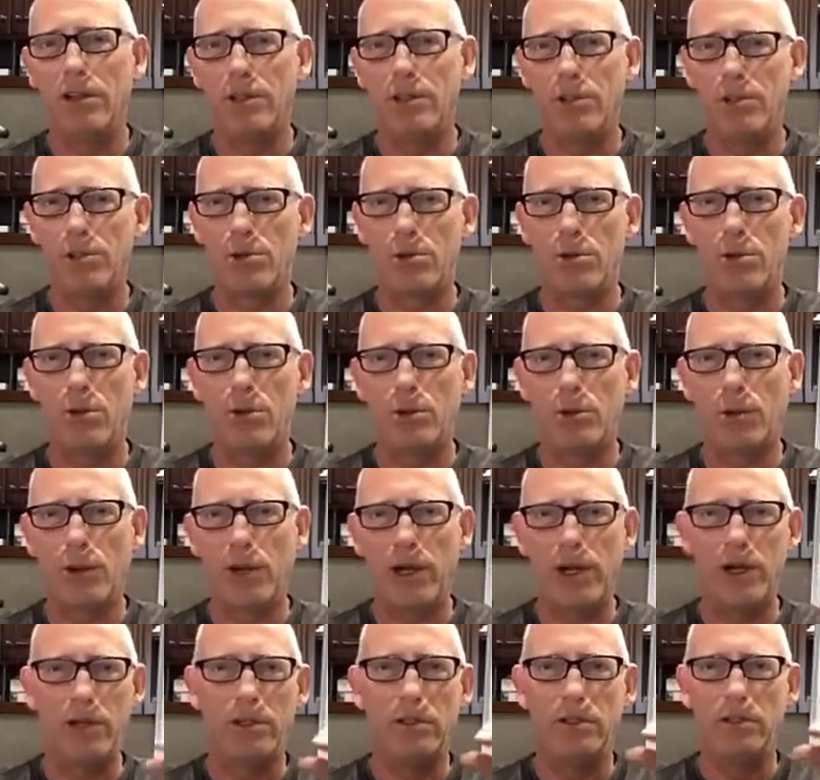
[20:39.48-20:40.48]
Troll
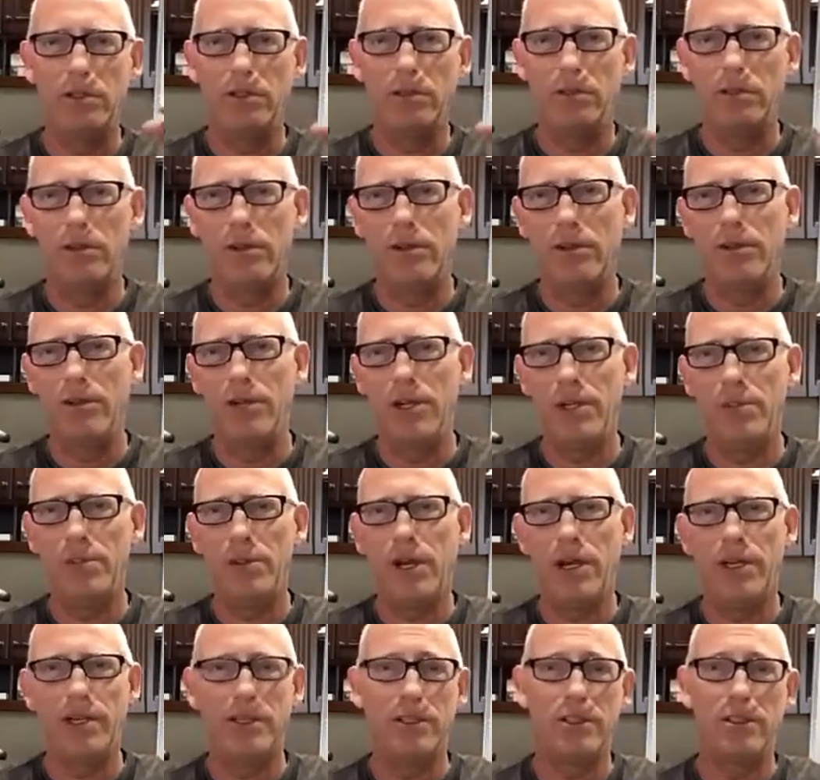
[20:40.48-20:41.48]
grade, D-.
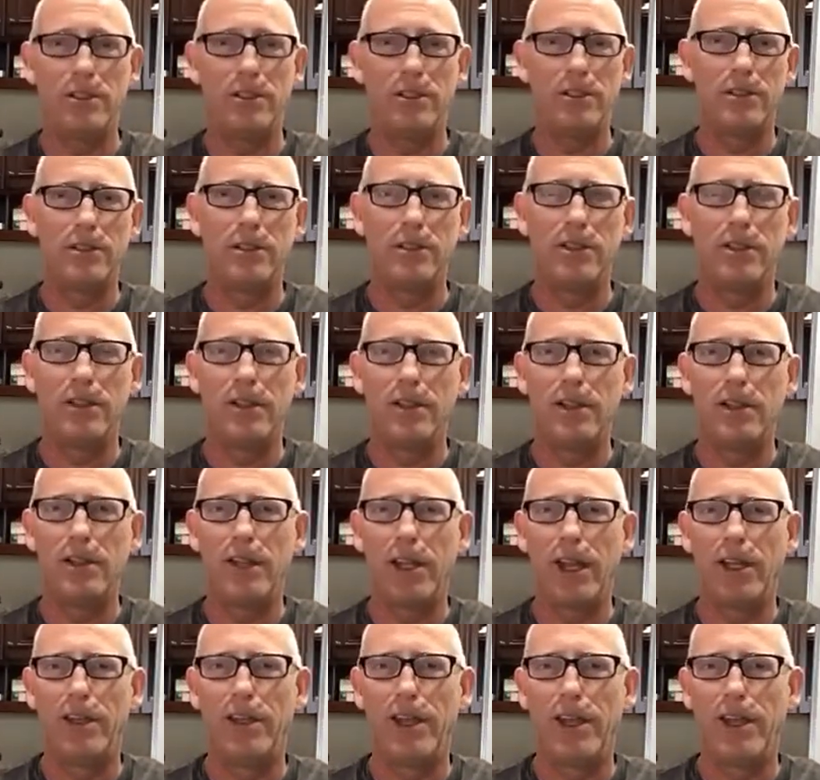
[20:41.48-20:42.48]

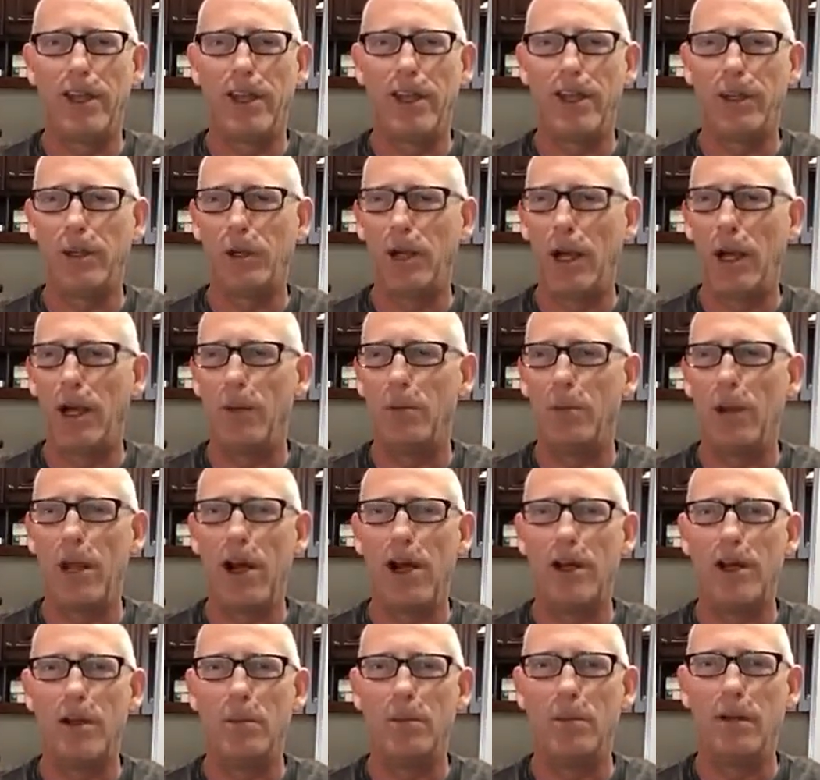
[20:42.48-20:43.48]
And then I
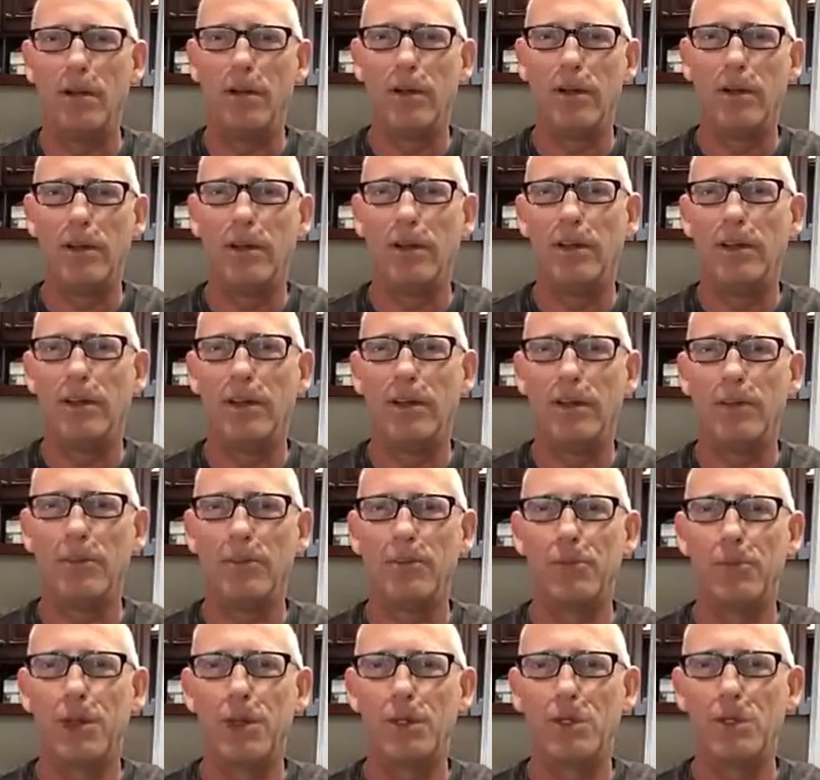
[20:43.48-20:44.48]
block them.
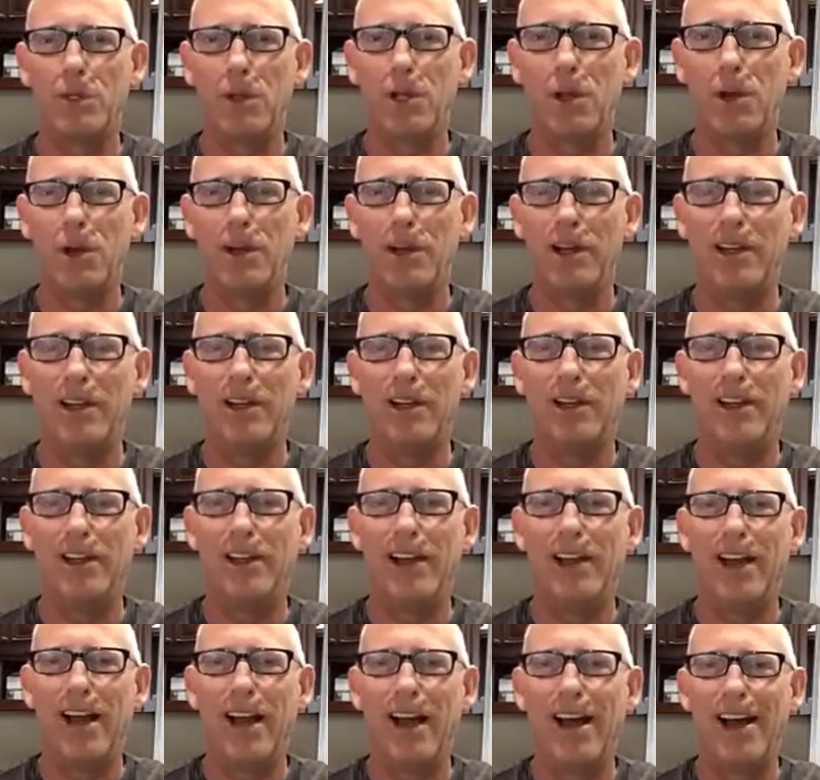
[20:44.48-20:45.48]
So,
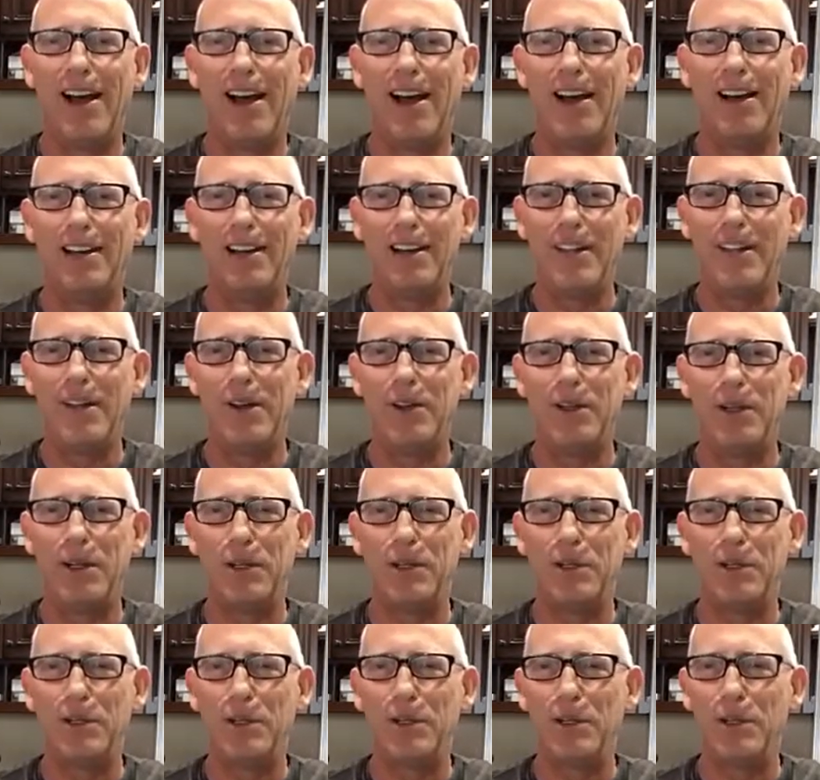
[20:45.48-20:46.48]

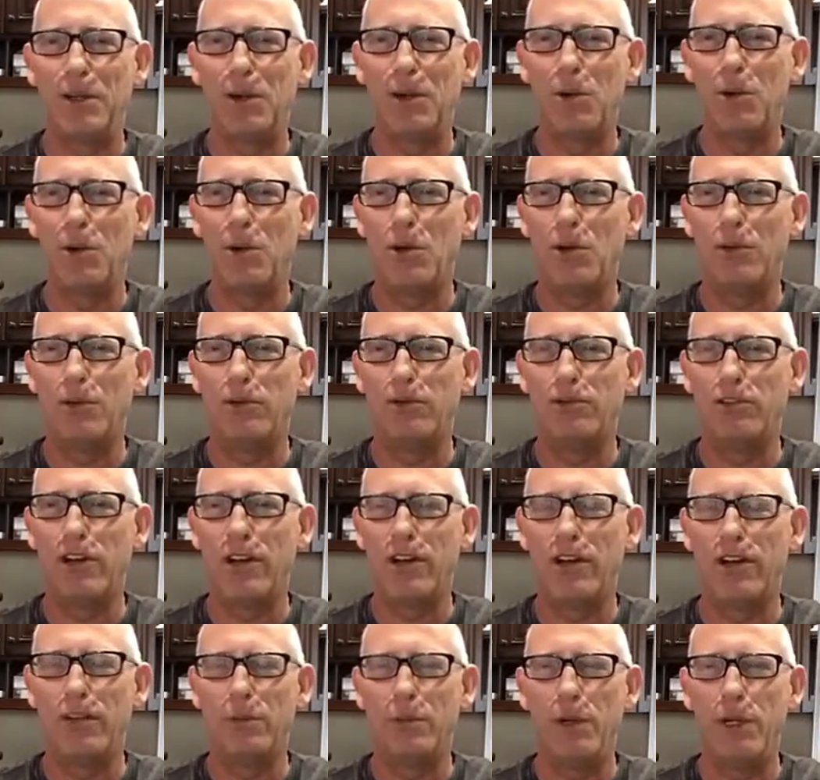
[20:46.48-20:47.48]
the whole
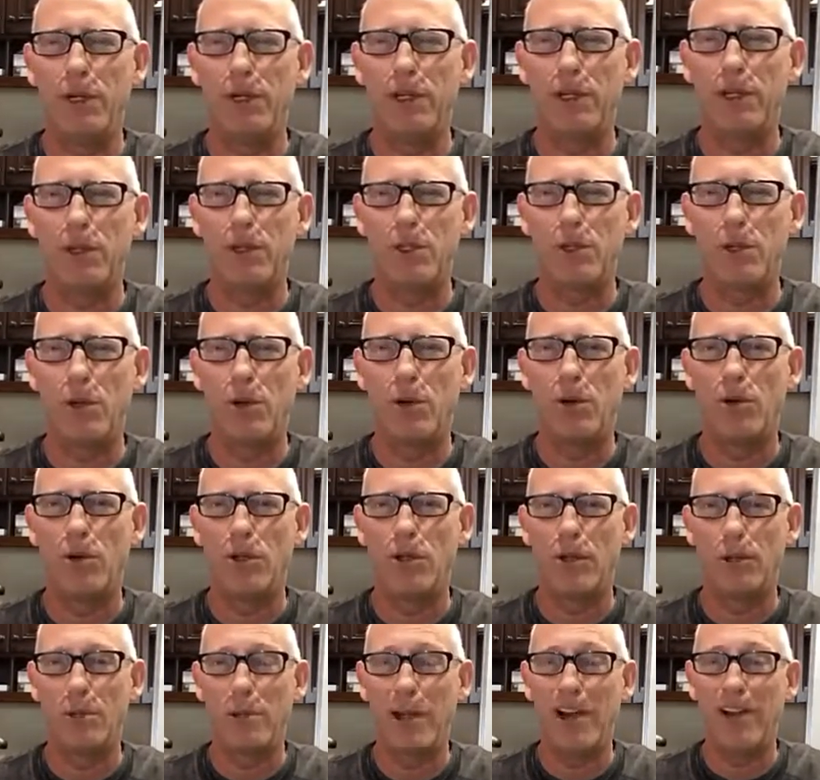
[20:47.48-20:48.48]
fun of being a
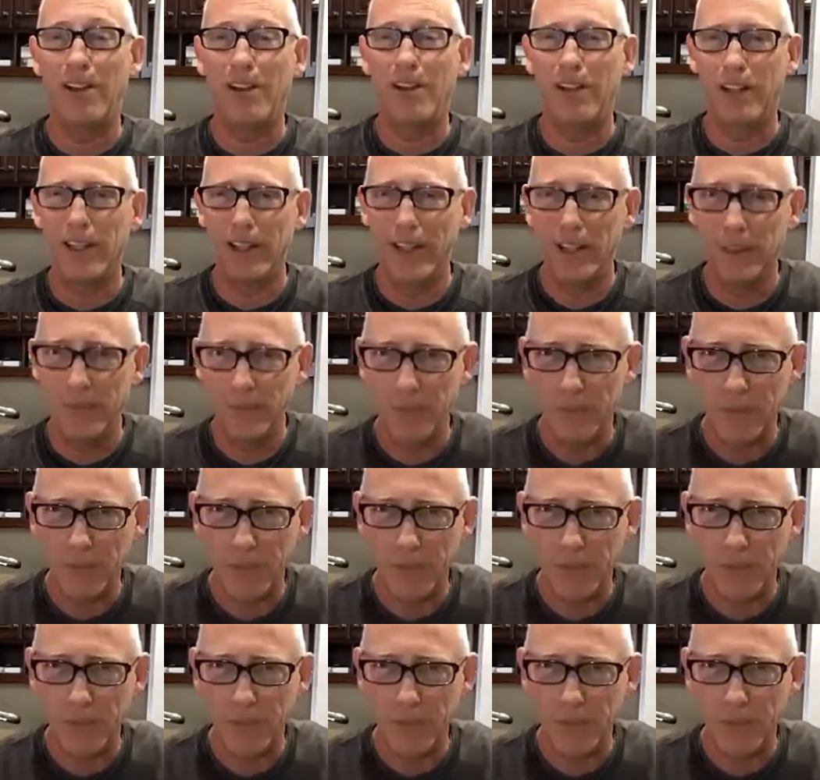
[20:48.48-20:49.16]
troll, apparently,